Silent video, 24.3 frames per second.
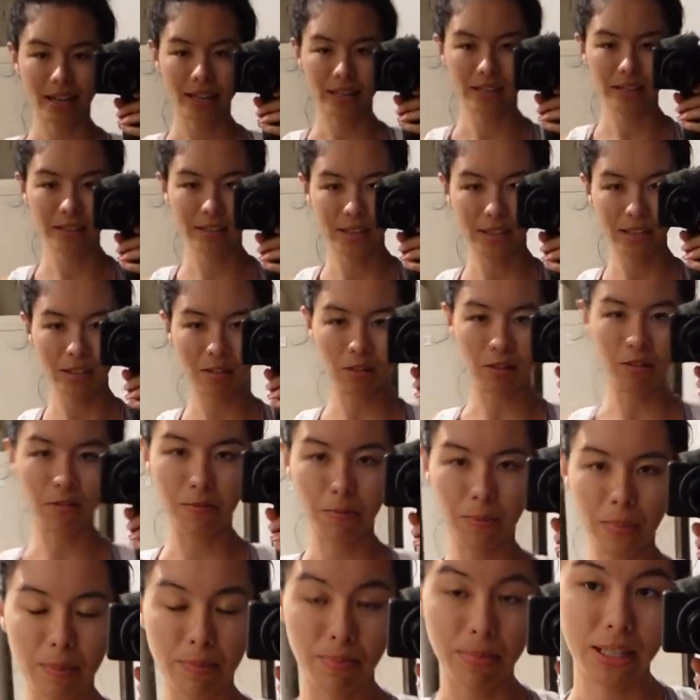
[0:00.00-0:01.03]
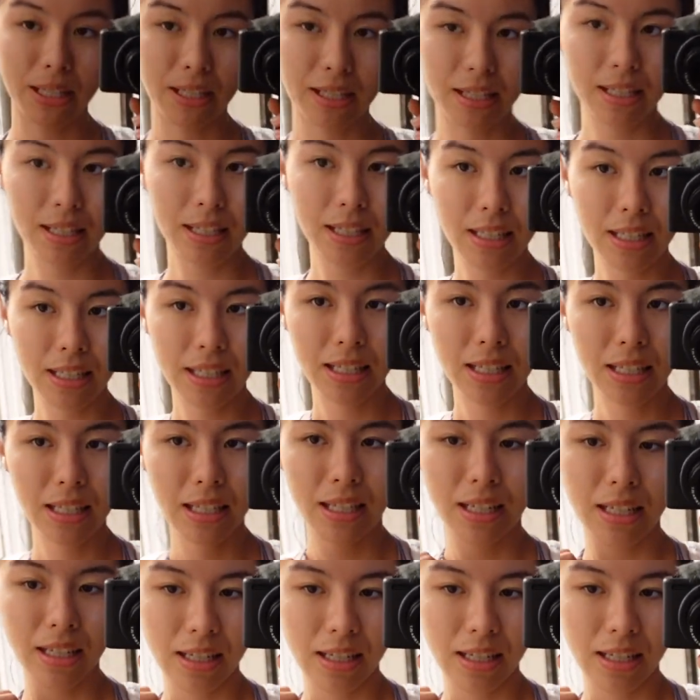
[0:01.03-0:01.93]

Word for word: I didn't take off my bikini